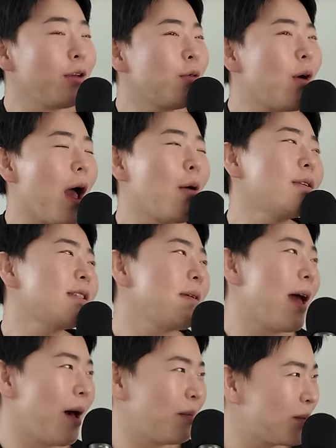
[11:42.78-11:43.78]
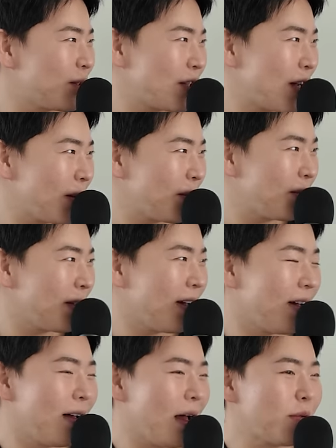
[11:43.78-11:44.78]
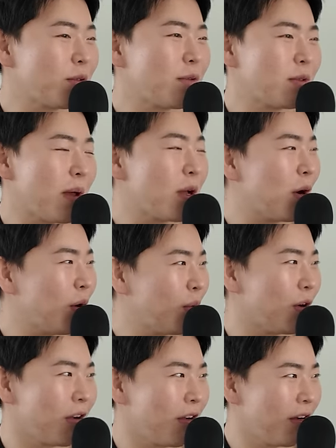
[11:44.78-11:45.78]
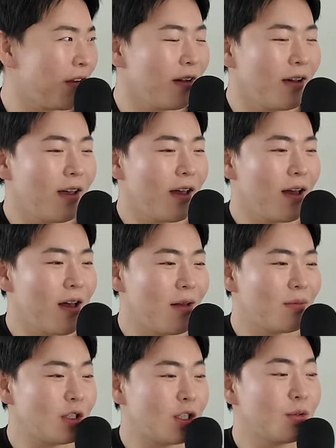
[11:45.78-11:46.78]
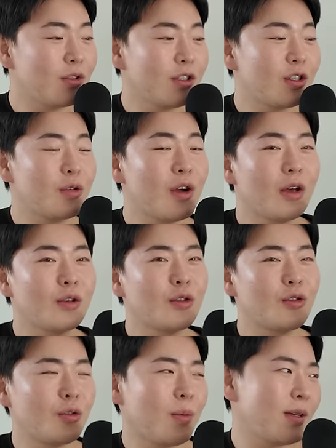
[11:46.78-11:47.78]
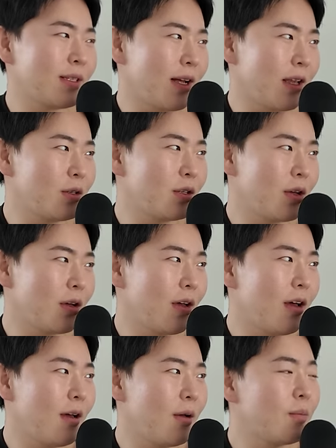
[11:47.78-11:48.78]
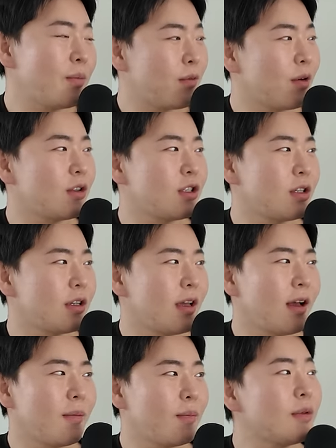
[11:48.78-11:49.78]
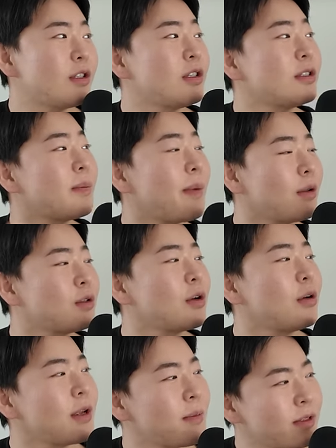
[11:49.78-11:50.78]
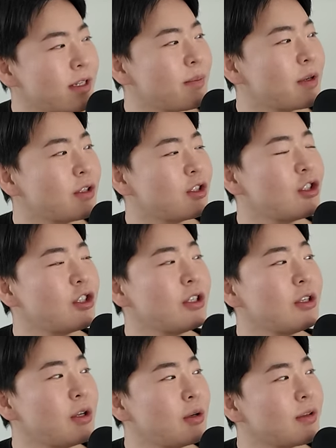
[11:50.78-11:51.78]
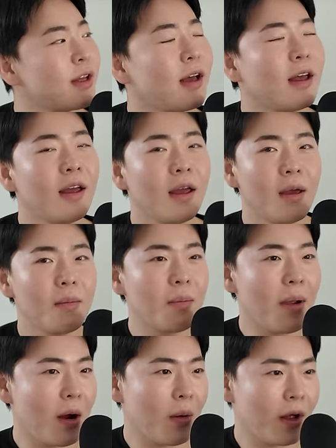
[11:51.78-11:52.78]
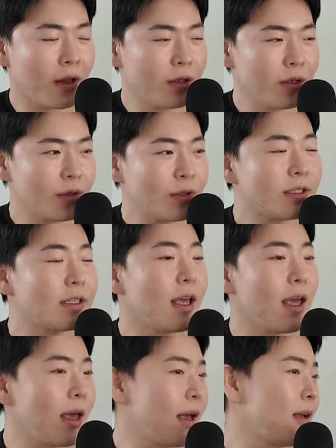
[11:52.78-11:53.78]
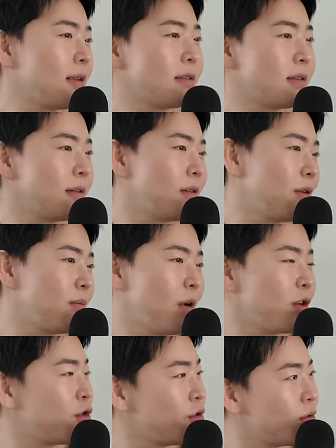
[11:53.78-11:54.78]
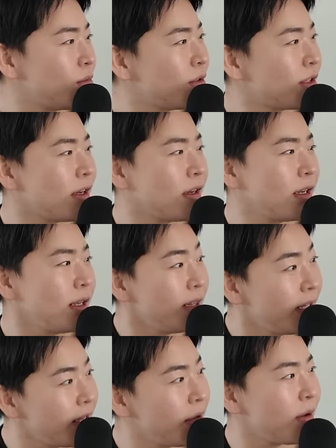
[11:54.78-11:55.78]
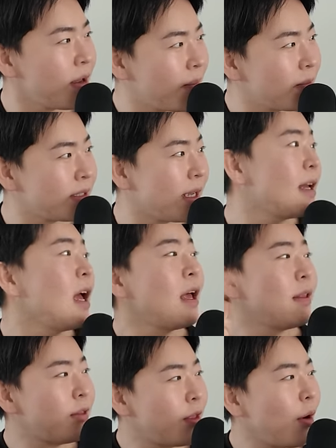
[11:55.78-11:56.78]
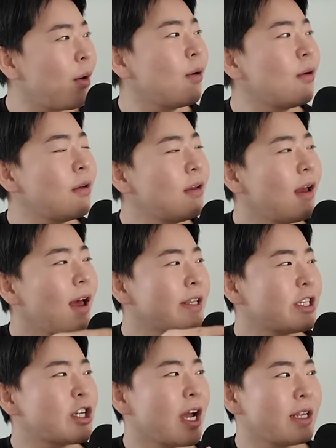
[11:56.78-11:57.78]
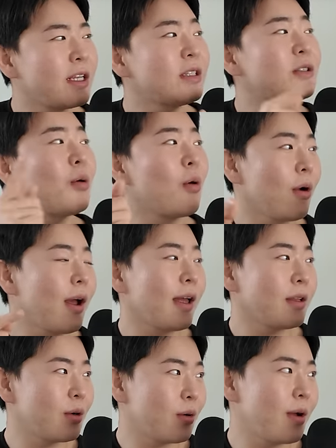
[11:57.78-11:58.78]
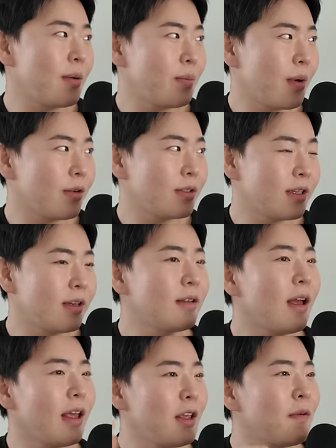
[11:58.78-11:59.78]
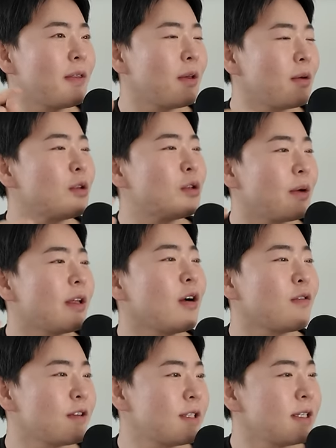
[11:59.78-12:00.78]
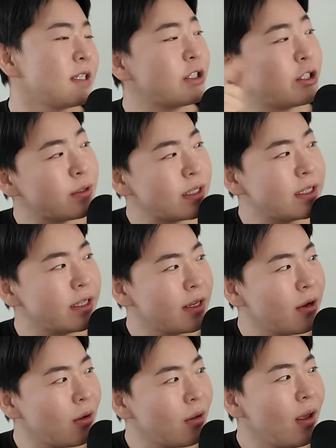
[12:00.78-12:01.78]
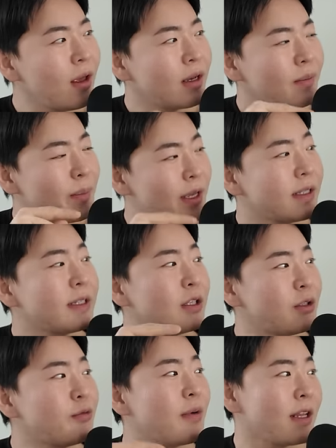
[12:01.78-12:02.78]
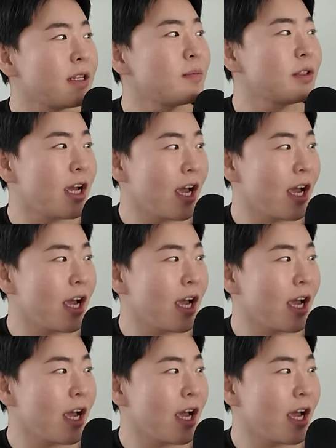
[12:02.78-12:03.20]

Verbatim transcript: you know, I was in Amsterdam. Mm-hmm. Uh, I was with my coworker. Mm-hmm. Um, she she got super excited to um, before she um, she's about to go to Amsterdam because mm-hmm. she knew that marijuana use and you know mushrooms are mm-hmm. legal in Amsterdam. Though as a Chinese or an Korean person, even though you do it overseas, it's still illegal really? because they do random